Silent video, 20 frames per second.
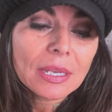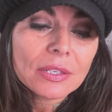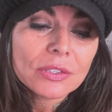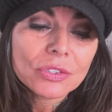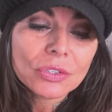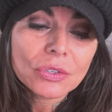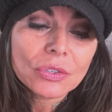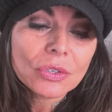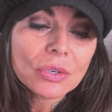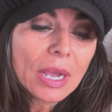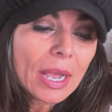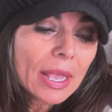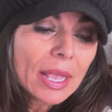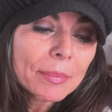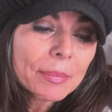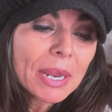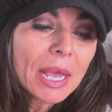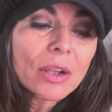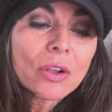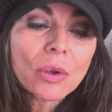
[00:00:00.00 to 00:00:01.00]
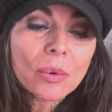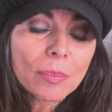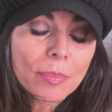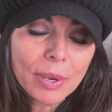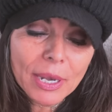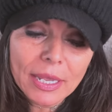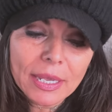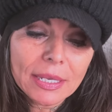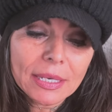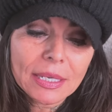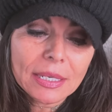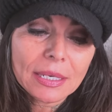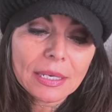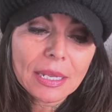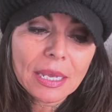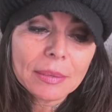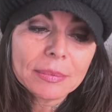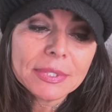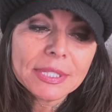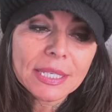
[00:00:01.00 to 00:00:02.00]
So I am not complaining.
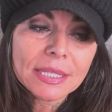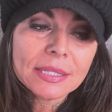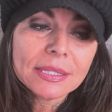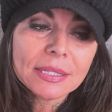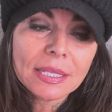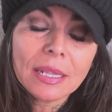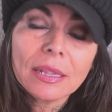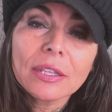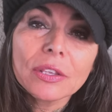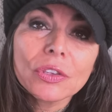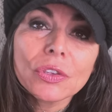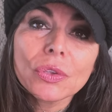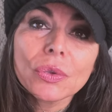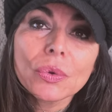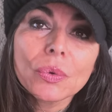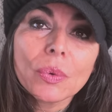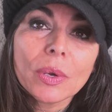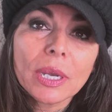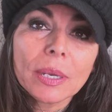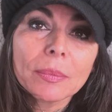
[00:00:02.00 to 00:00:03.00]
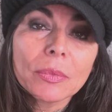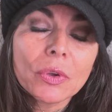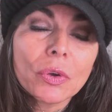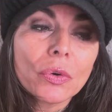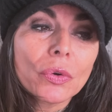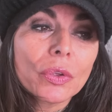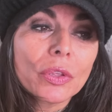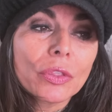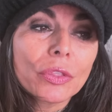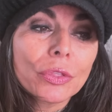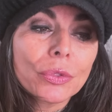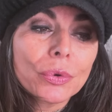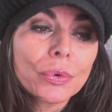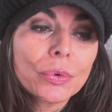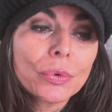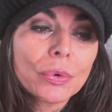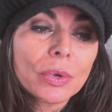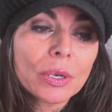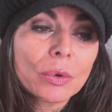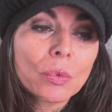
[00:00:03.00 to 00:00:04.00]
I'm just telling you what I'm going
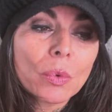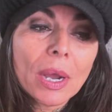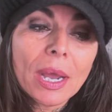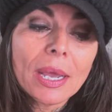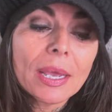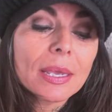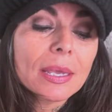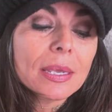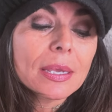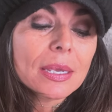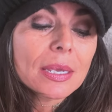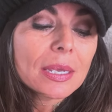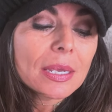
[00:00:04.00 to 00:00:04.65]
through and why